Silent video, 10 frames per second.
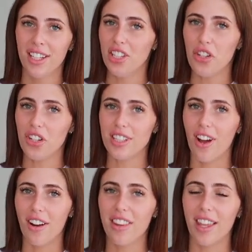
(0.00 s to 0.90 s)

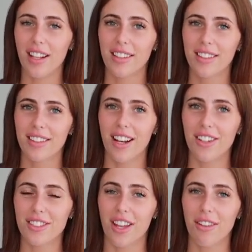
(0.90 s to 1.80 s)
unitard thing that
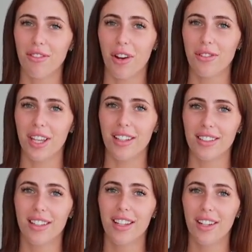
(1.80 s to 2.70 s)
looks like roadkill